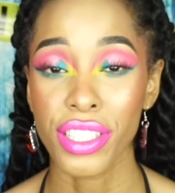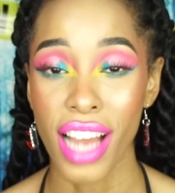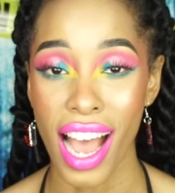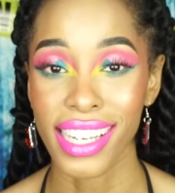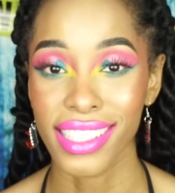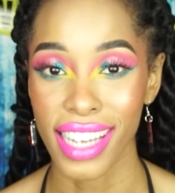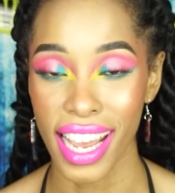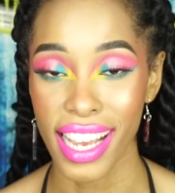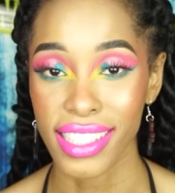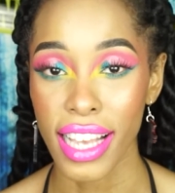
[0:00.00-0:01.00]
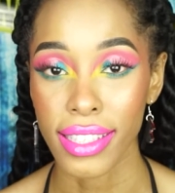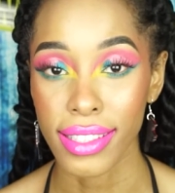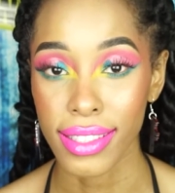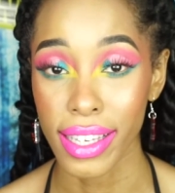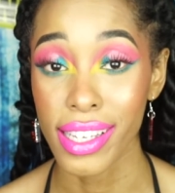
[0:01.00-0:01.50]
nine days and
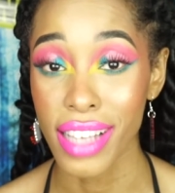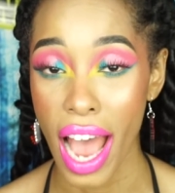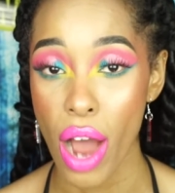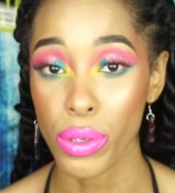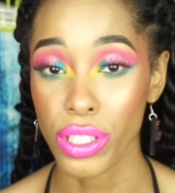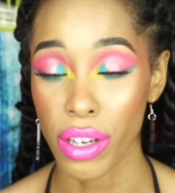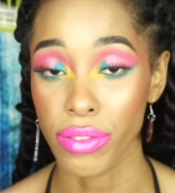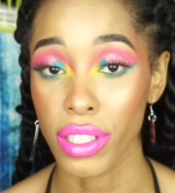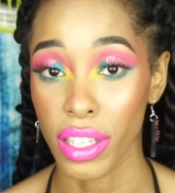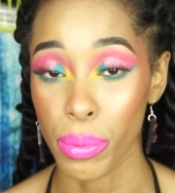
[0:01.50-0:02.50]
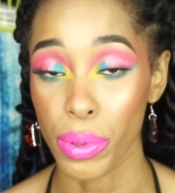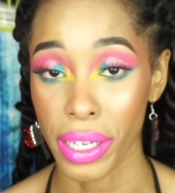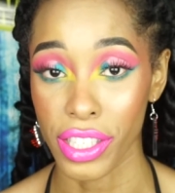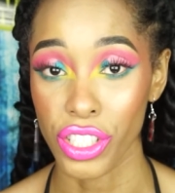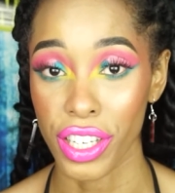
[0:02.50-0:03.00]
six hours of
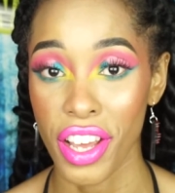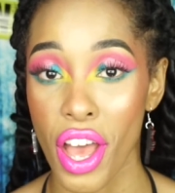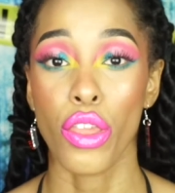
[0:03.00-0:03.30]
deliberation,